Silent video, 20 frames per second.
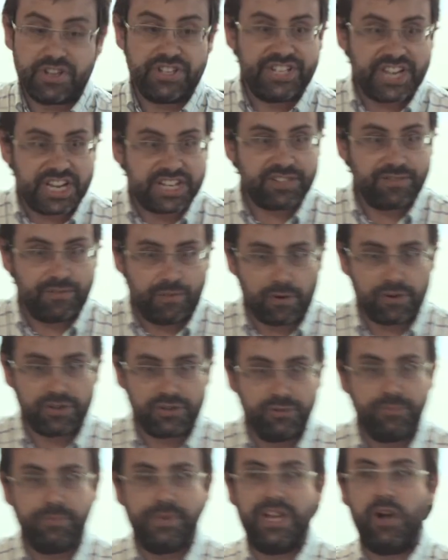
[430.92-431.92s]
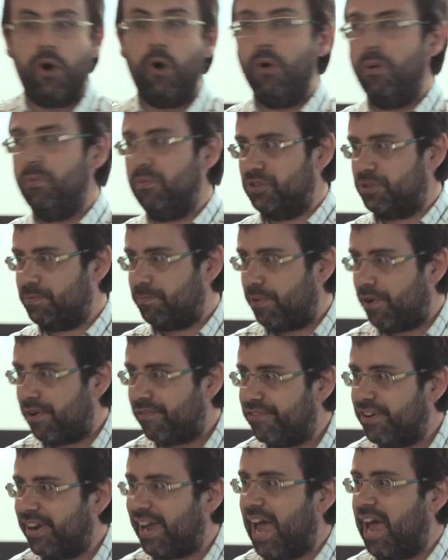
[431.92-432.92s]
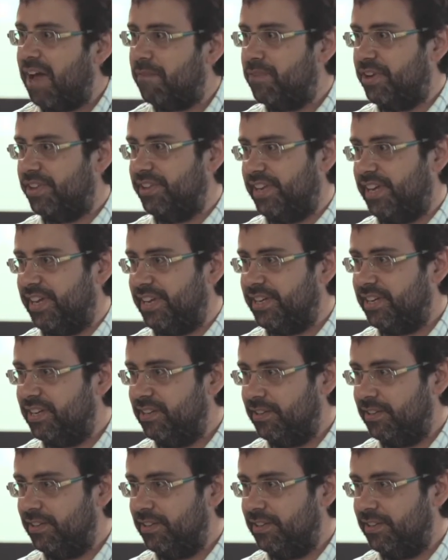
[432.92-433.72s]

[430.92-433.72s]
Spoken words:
just forced to be almost perfect every day.